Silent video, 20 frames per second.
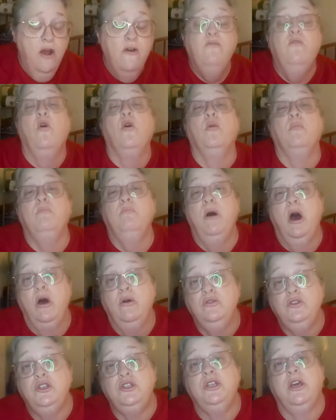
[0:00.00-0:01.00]
For
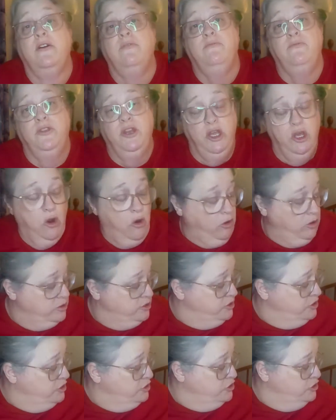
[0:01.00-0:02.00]
most of the
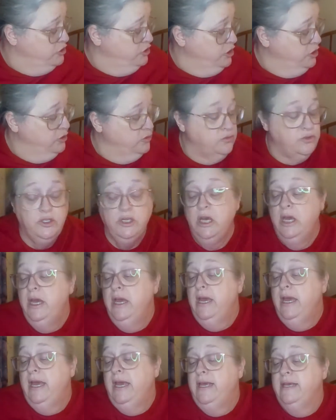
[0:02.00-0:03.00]
yarns that you use
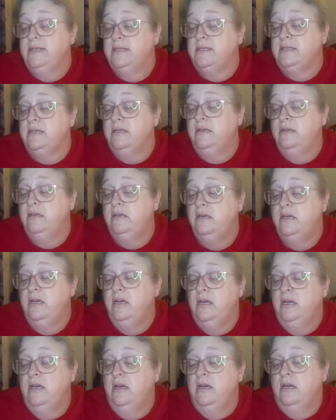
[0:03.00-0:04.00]
is
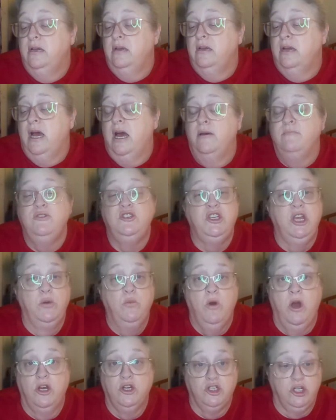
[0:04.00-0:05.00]
machine
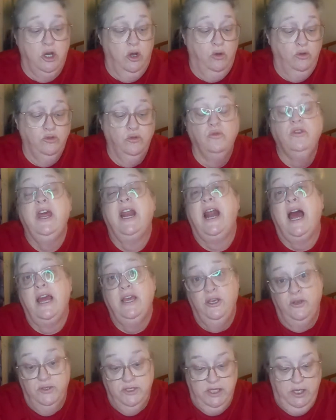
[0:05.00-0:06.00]
wash cold, that I
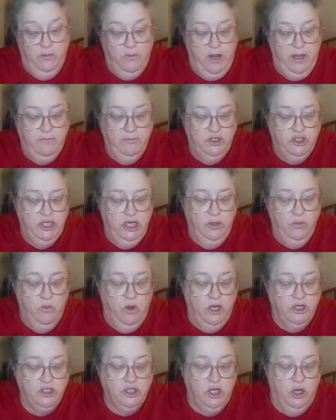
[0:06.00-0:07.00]
use anyway, machine
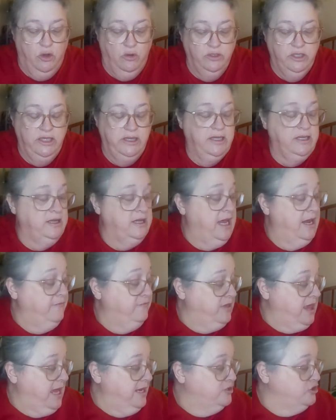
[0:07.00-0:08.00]
wash cold and then lay
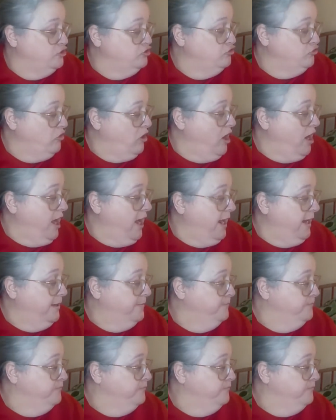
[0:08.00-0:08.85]
flat to dry.